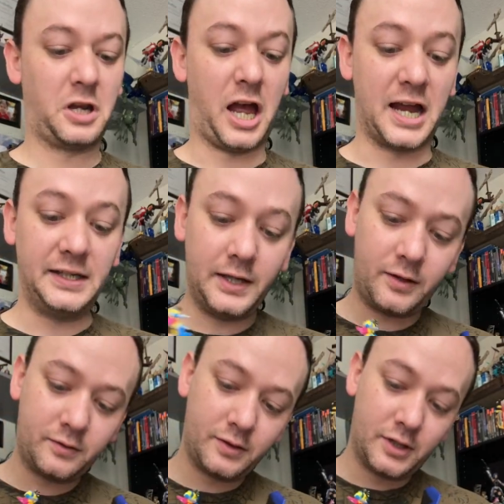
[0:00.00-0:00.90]

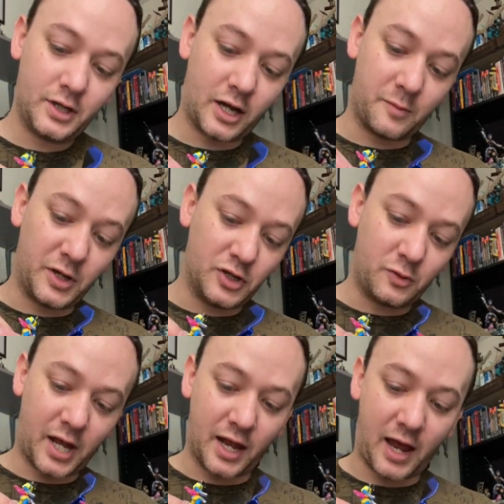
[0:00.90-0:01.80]
Kinda. I mean, you
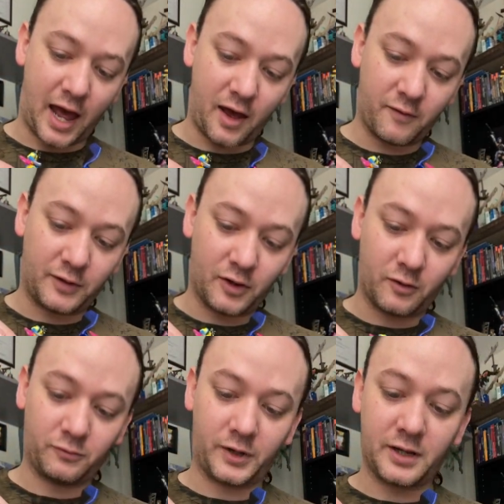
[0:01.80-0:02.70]
can have,
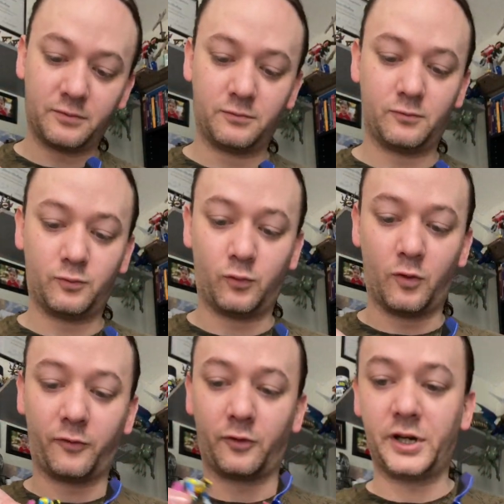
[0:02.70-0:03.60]
like
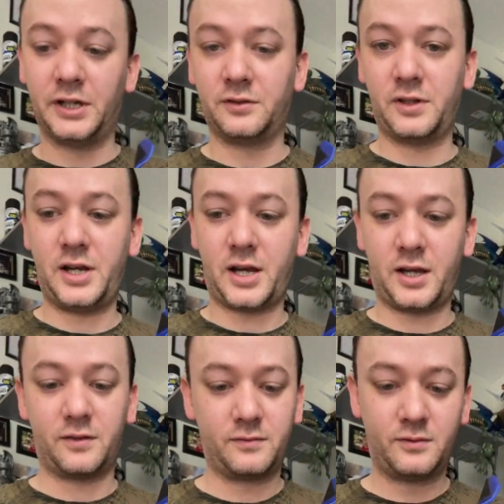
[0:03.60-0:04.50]
Wolverine.
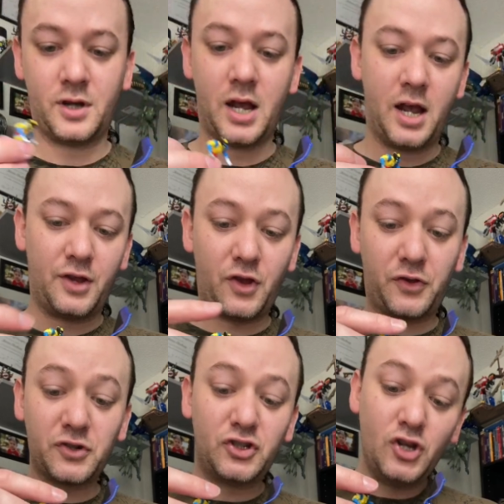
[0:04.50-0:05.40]
That
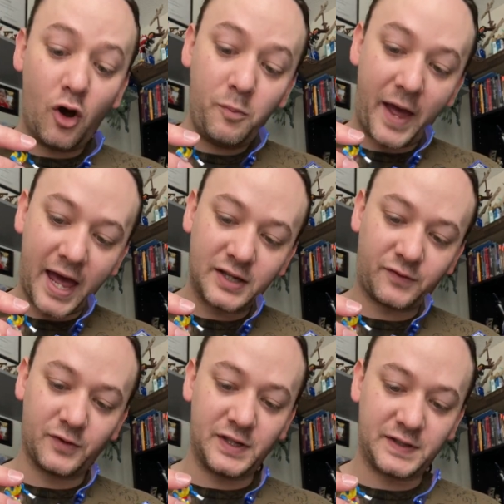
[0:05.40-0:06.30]
there's no pegs
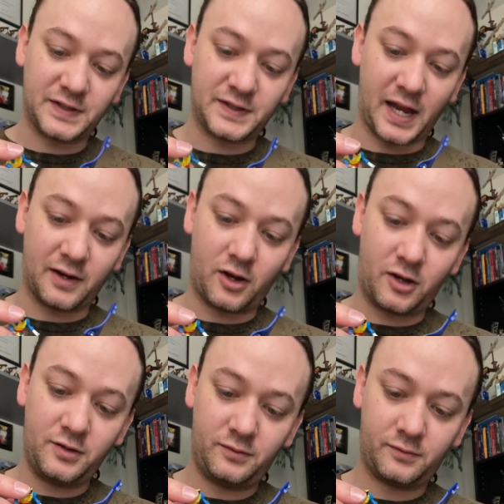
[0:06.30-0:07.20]
for these to stand
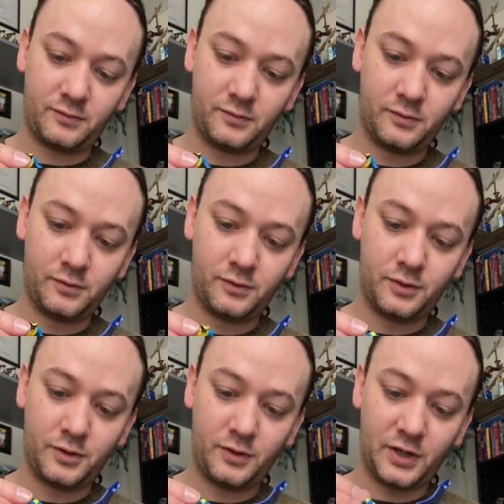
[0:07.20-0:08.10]
on.
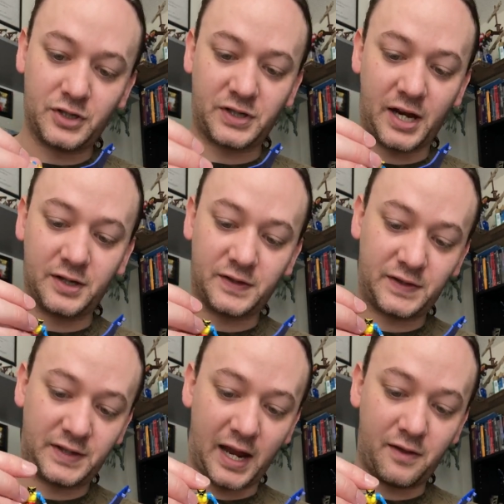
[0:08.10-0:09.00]
They just kind of
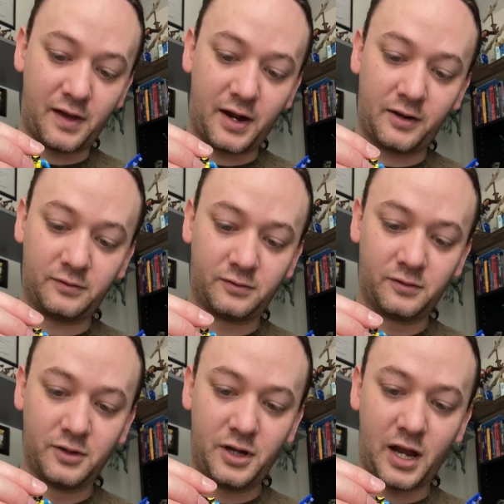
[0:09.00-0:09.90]
stand there,
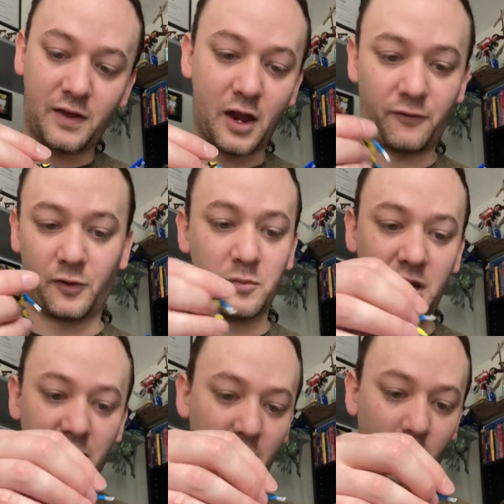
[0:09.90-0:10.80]
and for
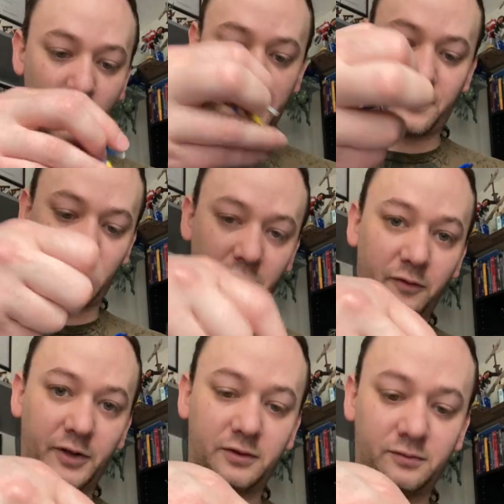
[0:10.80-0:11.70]
me, they always fall
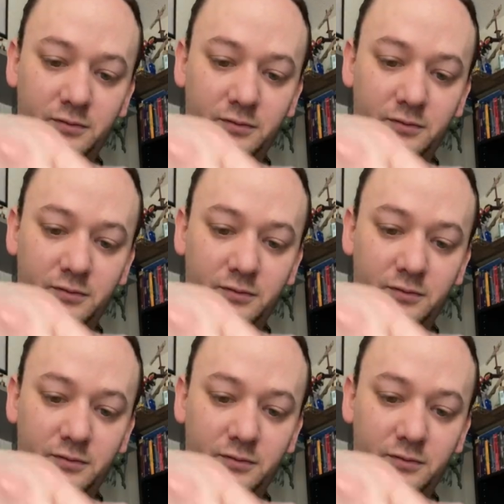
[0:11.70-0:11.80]
over.